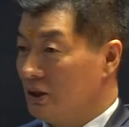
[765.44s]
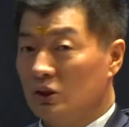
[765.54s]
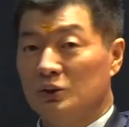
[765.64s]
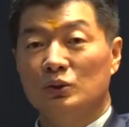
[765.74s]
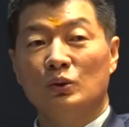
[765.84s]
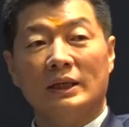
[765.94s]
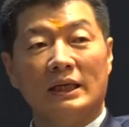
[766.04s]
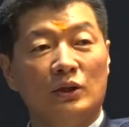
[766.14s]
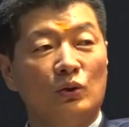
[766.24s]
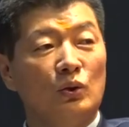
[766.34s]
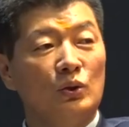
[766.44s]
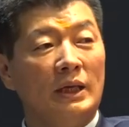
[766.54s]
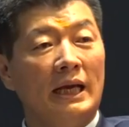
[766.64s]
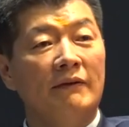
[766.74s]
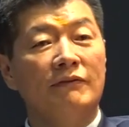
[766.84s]
So you look, you go to
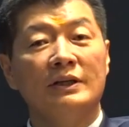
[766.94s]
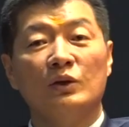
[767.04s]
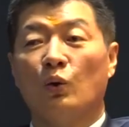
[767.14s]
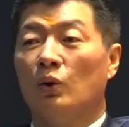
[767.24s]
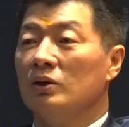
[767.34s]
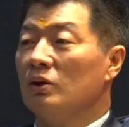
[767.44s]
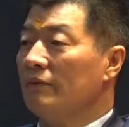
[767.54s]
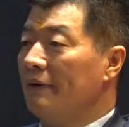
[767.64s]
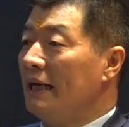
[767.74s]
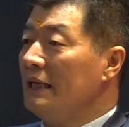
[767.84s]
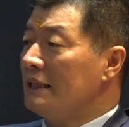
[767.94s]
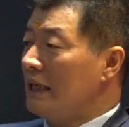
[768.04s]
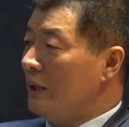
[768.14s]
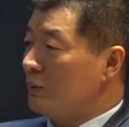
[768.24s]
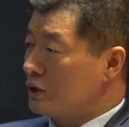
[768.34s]
every corner of any
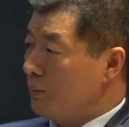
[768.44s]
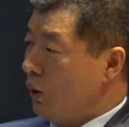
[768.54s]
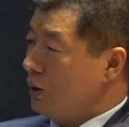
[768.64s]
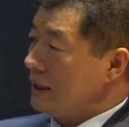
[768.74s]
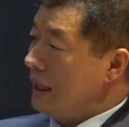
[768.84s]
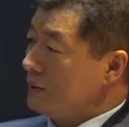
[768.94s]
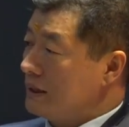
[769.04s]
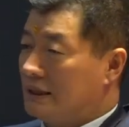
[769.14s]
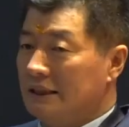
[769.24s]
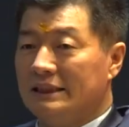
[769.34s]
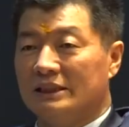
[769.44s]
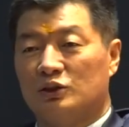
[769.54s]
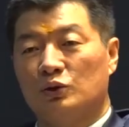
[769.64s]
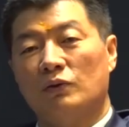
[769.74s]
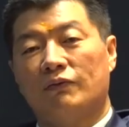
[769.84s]
town, small towns and
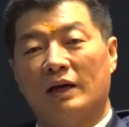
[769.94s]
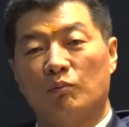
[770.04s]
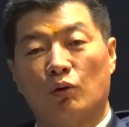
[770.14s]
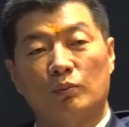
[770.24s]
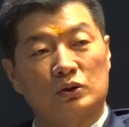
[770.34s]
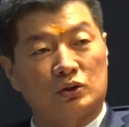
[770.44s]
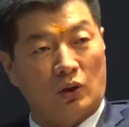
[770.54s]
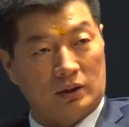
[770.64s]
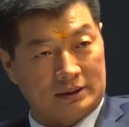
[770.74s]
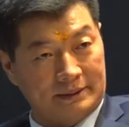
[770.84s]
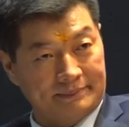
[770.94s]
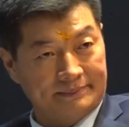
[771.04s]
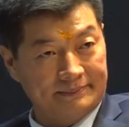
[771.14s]
cities, you'll find momo stalls.